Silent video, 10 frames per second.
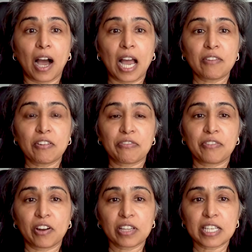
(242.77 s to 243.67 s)
I have a
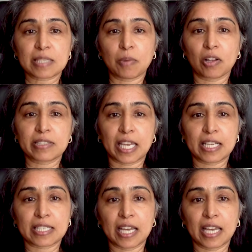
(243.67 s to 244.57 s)
fairly small
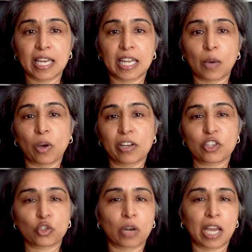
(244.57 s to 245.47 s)
data set, and I wanted
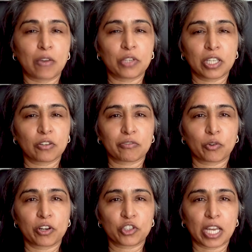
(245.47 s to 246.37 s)
to try out
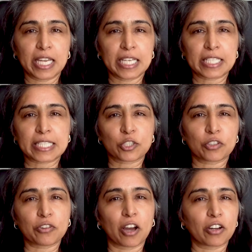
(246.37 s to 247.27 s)

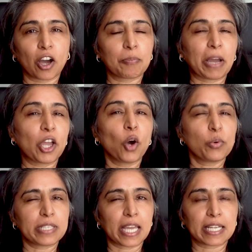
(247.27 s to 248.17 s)
Neo4j on my
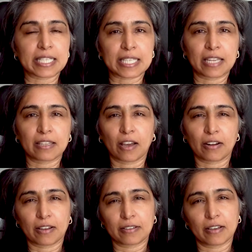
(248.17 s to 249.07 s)
own data set, not
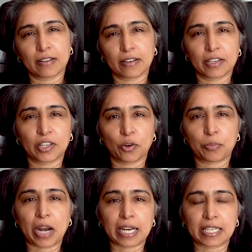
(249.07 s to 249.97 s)
on
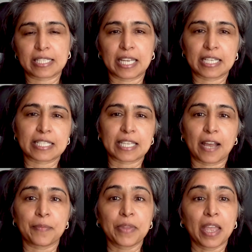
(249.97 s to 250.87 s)
practice data set.